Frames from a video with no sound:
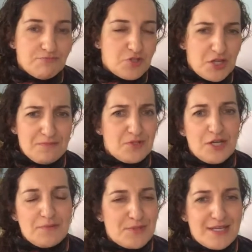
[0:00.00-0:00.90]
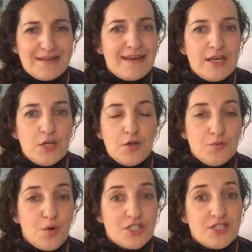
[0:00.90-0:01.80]
chips, and
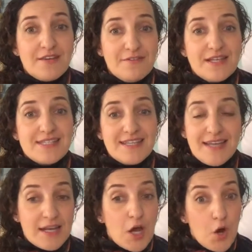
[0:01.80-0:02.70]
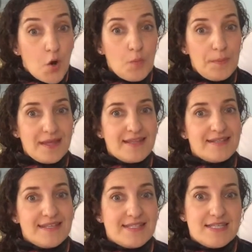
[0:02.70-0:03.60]
and watch Netflix, and then hoping
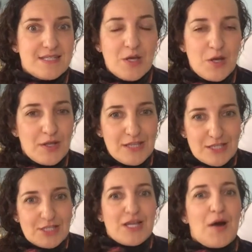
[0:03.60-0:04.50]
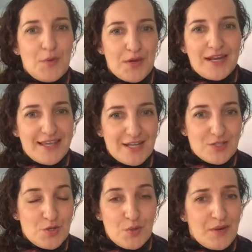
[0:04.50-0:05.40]
that this is how you're going to
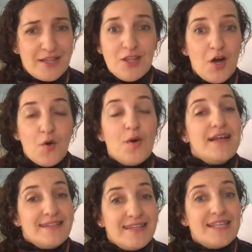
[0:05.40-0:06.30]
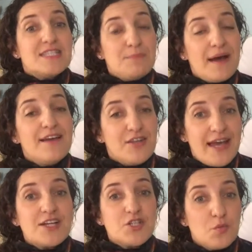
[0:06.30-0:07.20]
get to your weight. No, the inspired
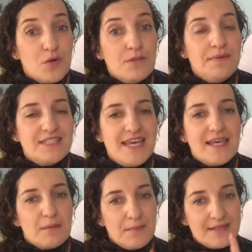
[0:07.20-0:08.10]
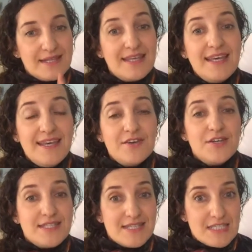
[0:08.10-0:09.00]
action will be taken, but the key here
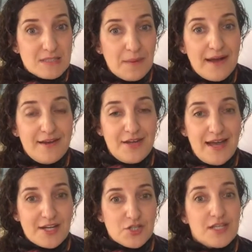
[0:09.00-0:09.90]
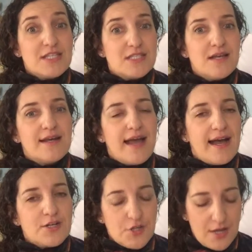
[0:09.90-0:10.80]
is inspired action. It's not
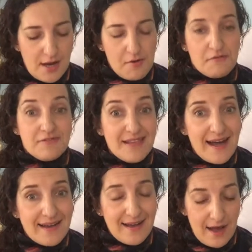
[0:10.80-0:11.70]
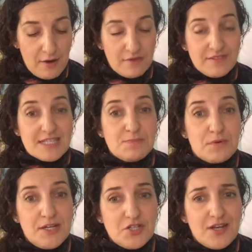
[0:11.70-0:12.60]
action out of lack, out of
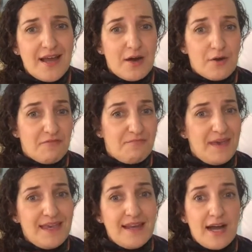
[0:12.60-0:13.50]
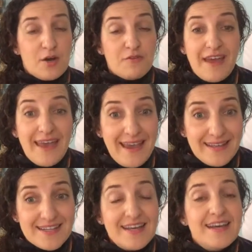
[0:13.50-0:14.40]
desperation, out of pain, out of
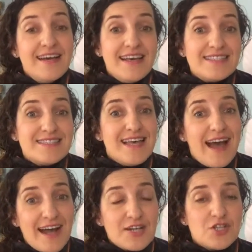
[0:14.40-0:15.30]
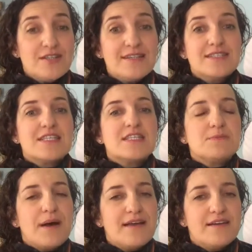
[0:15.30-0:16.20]
hate. It's the action that is
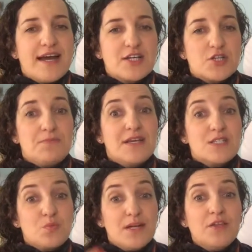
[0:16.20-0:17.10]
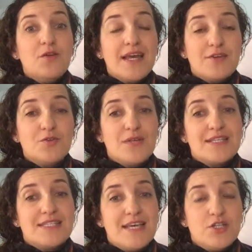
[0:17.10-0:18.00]
inspired action, because when you get into
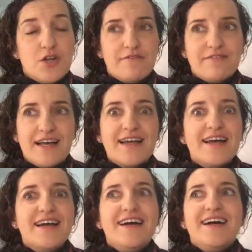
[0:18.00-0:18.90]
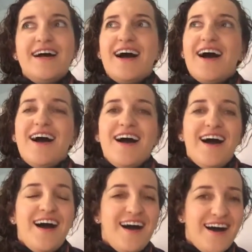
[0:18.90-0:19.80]
that stage of like,
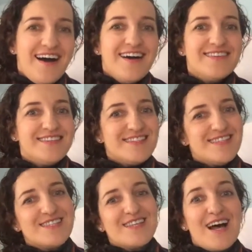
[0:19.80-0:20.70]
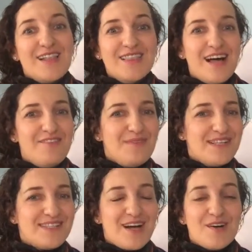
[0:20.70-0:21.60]
I love
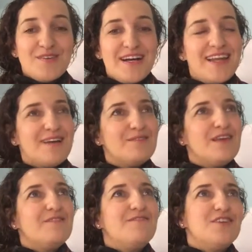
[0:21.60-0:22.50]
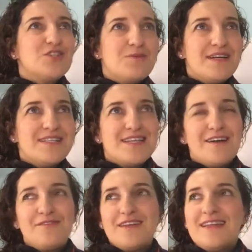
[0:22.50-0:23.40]
myself, and I envision
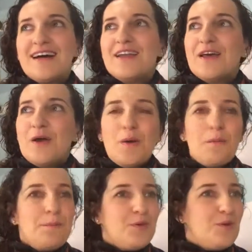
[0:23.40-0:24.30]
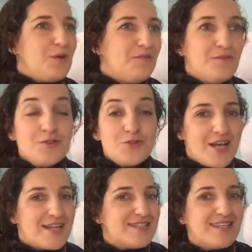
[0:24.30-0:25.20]
myself in that beautiful
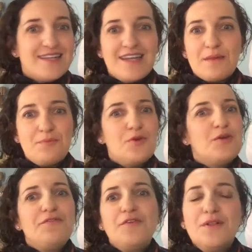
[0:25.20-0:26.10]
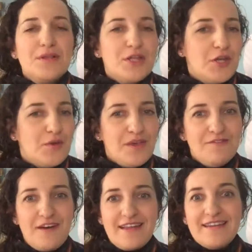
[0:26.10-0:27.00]
dress and that beautiful,
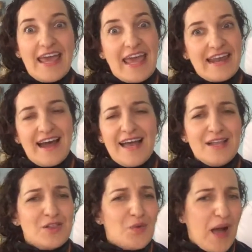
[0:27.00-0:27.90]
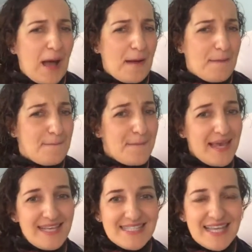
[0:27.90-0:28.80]
event, and I look
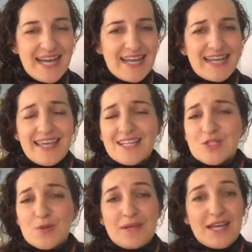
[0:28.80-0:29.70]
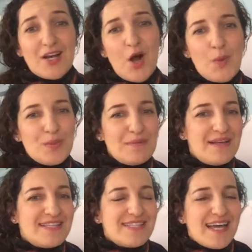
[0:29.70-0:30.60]
amazing and I get so many
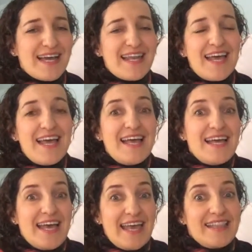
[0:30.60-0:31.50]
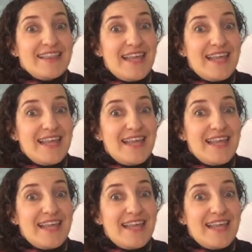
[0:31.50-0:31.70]
compliments. And in